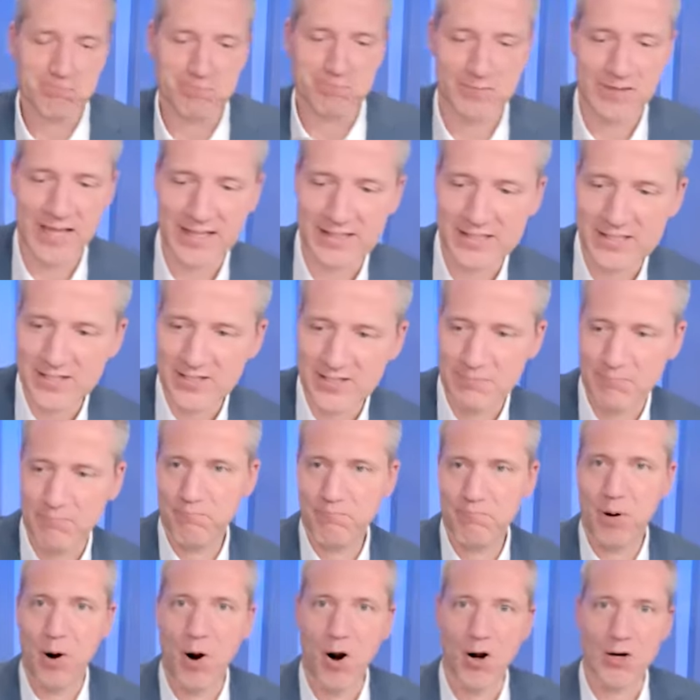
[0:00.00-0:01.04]
that's
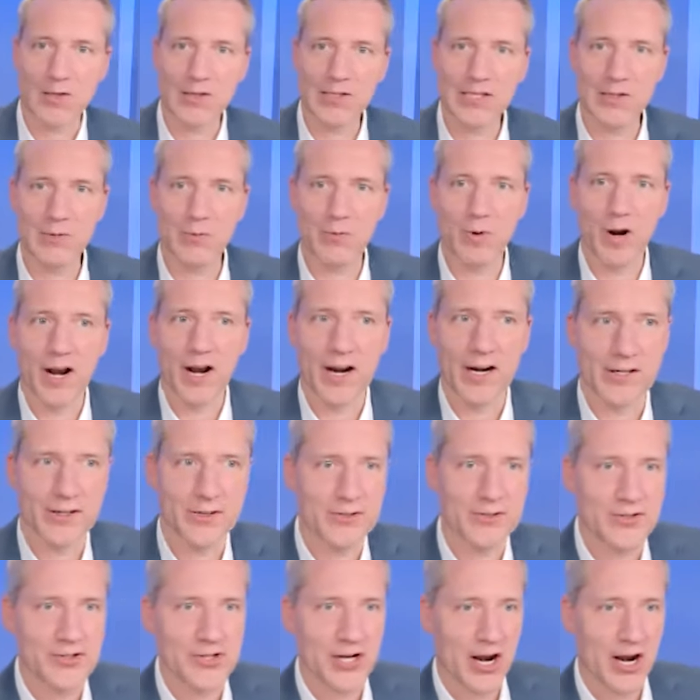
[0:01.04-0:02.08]
partly where
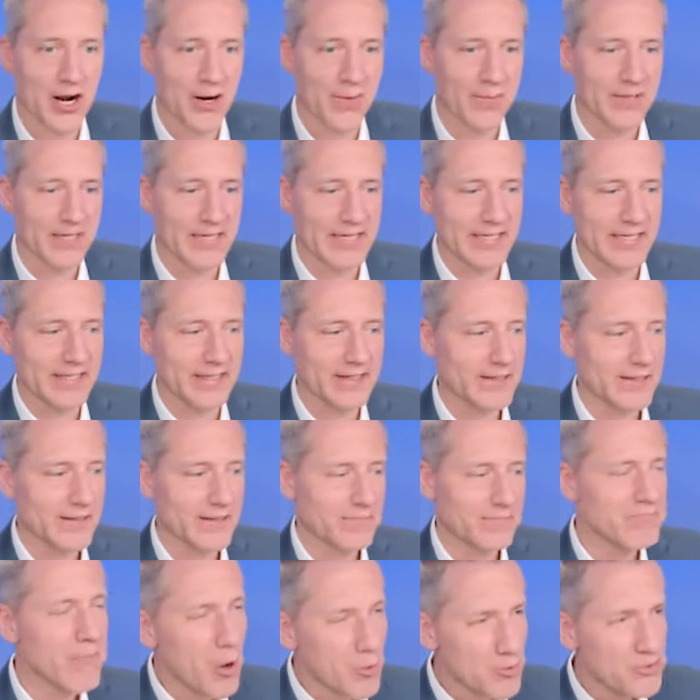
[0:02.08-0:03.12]
Jeremy,
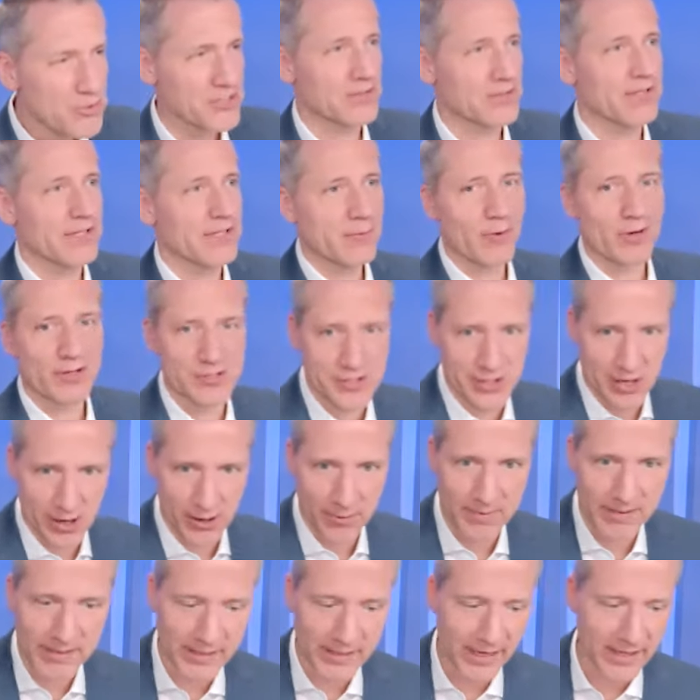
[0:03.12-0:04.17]
mostly where
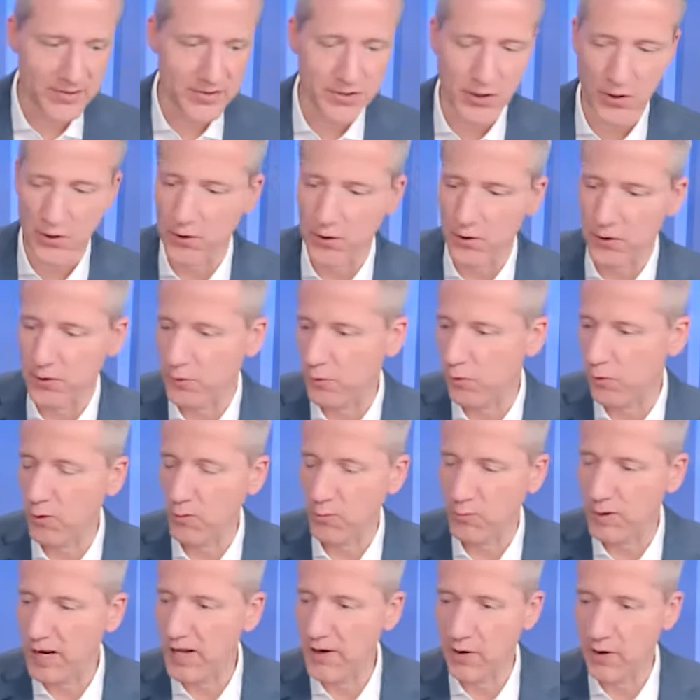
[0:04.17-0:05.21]
Jeremy has heard or
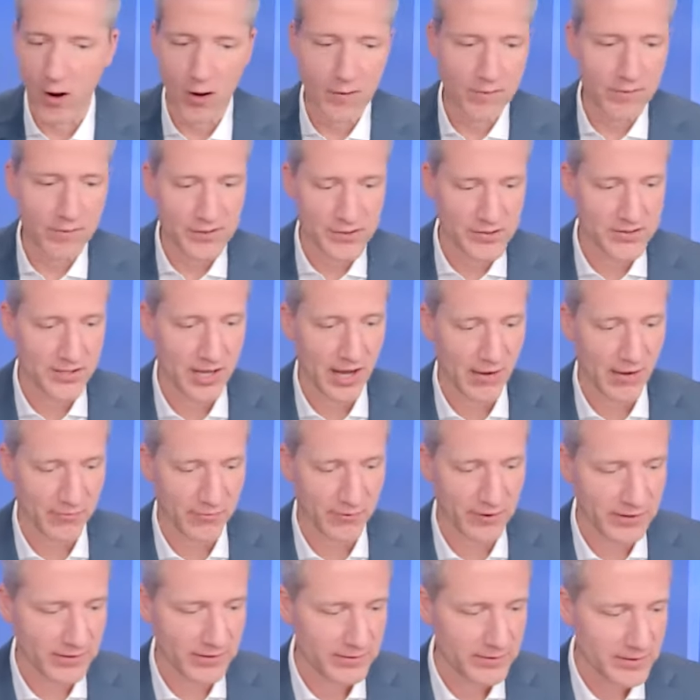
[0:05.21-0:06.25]
read all this stuff.
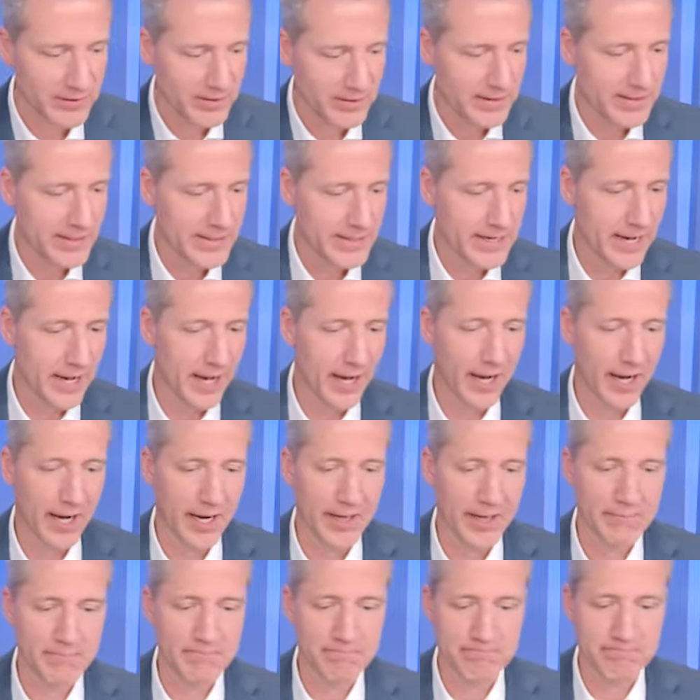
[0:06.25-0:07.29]
And
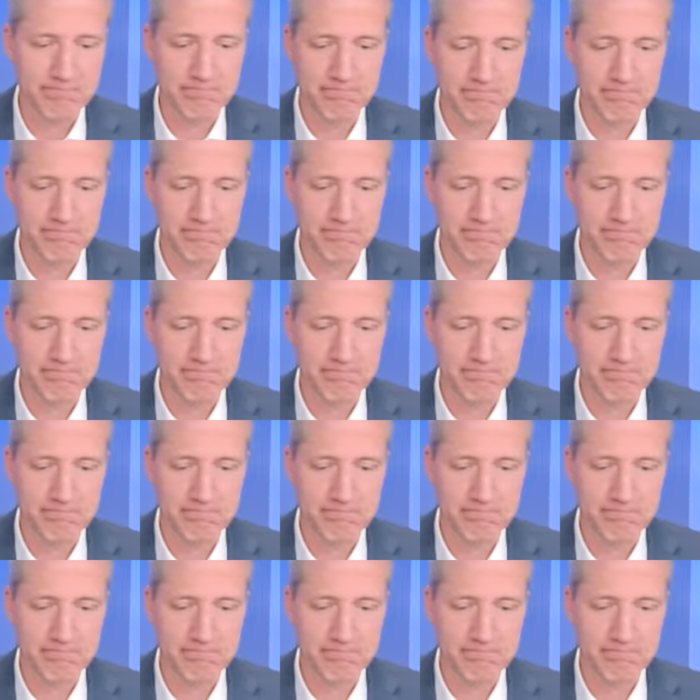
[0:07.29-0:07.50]
um,